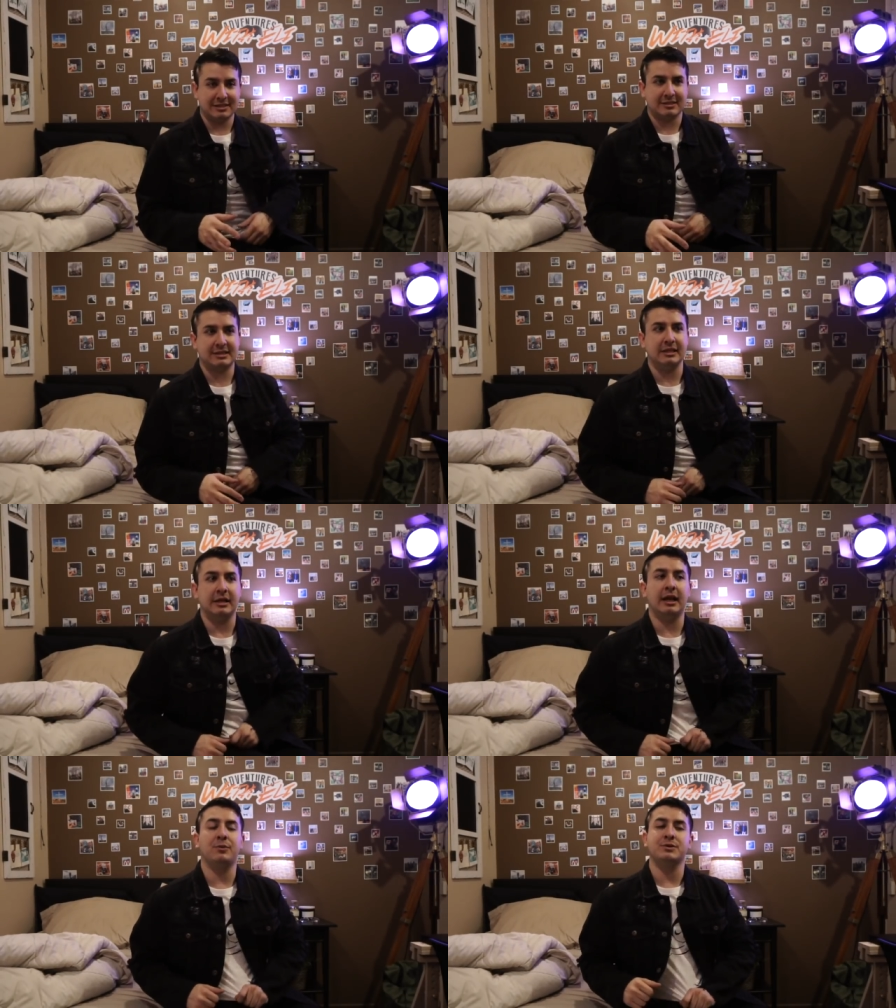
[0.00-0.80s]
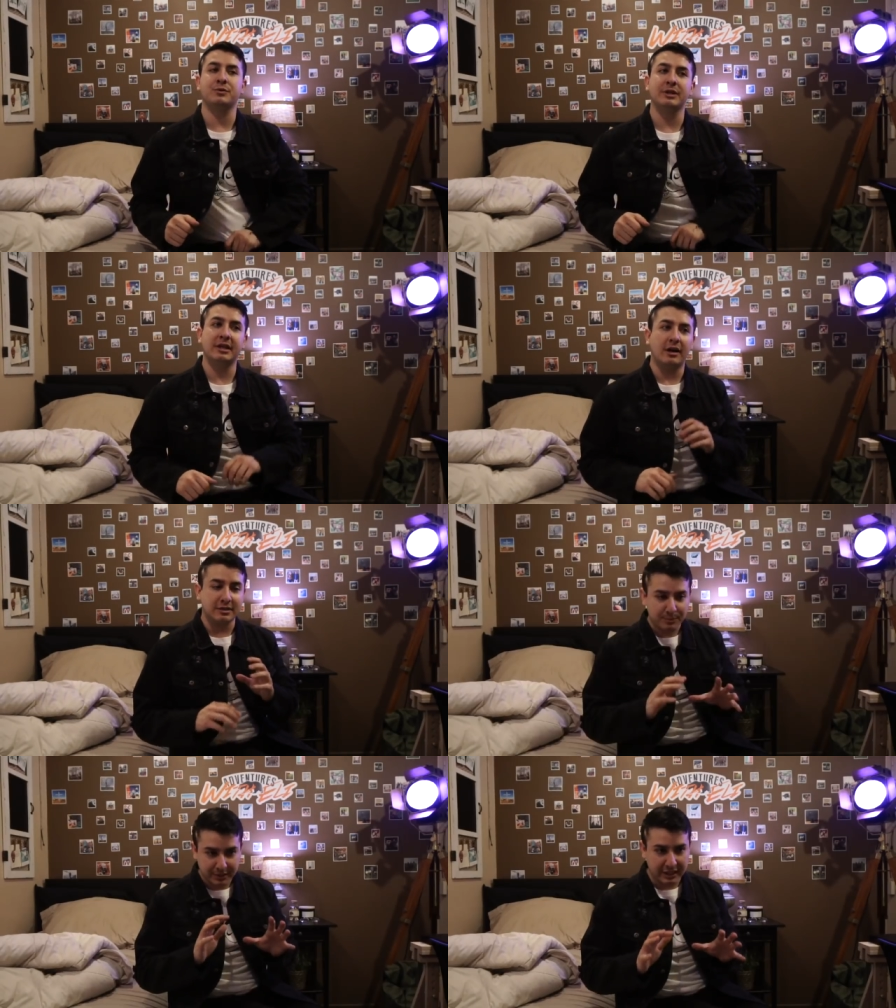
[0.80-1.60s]
sixteen, and I was really
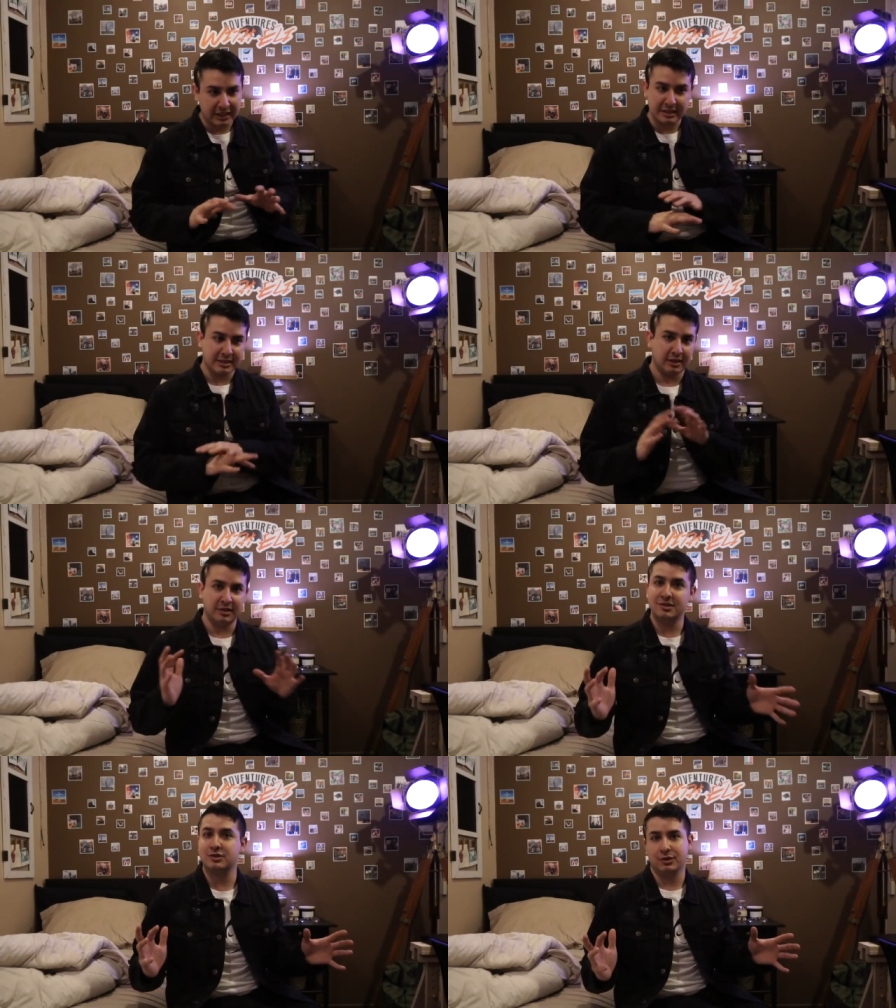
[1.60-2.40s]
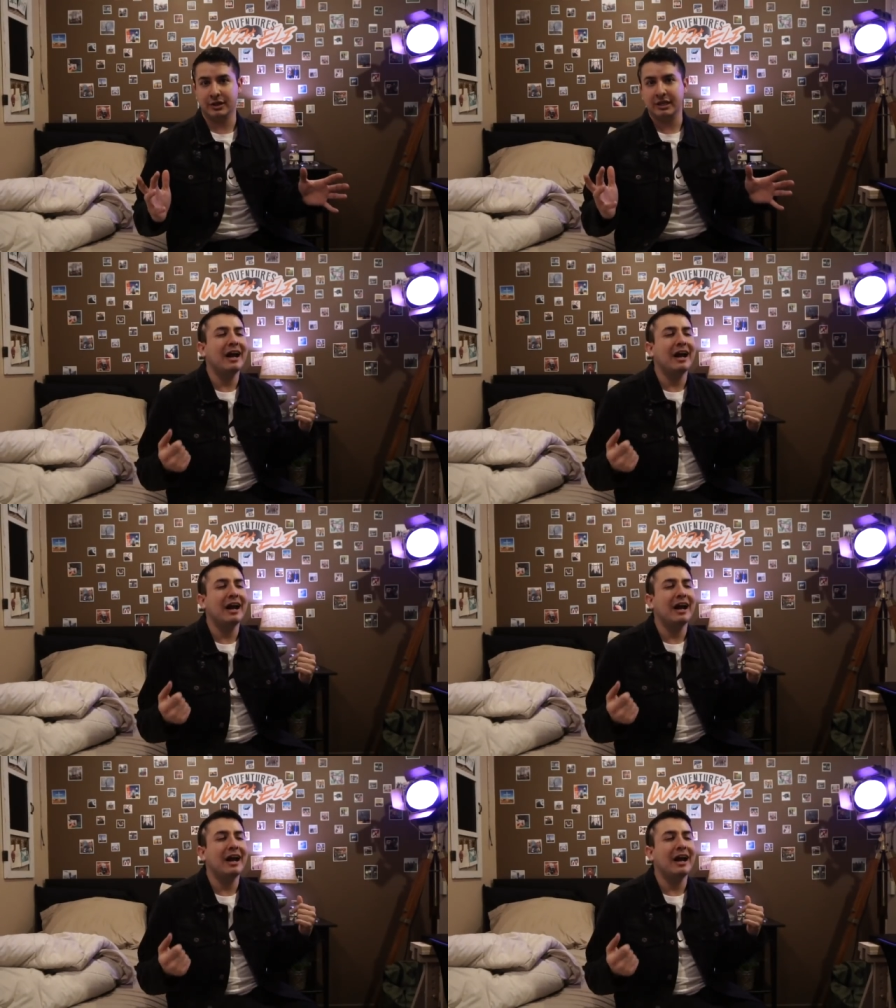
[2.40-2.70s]
contemplating and telling this story.